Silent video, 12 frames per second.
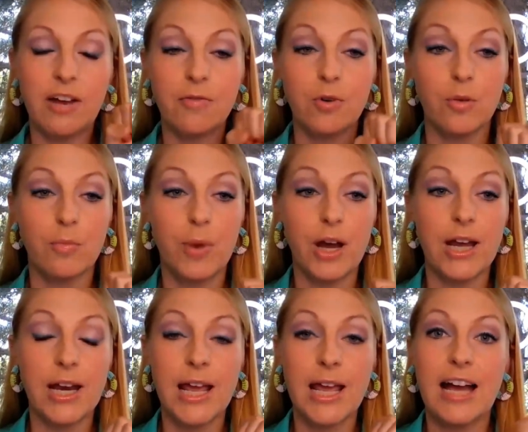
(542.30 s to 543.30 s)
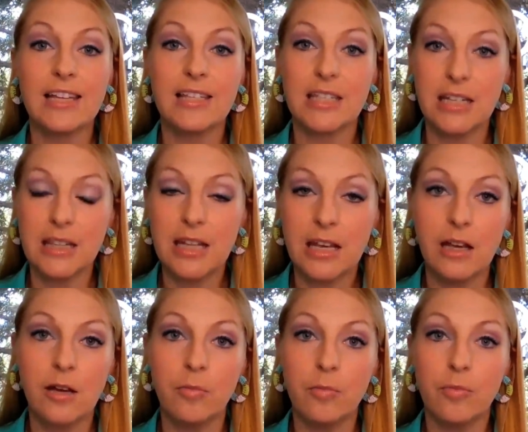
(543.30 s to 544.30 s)
platform, but I send
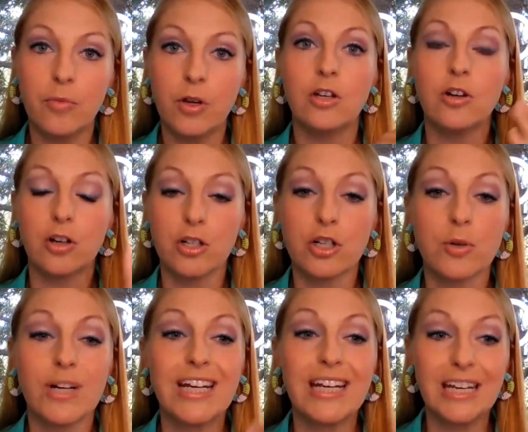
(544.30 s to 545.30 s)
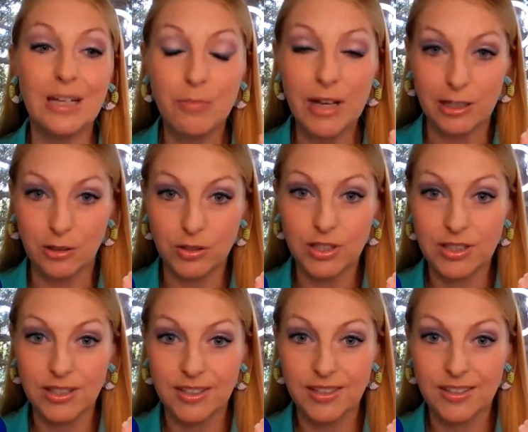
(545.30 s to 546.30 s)
them nurturing emails.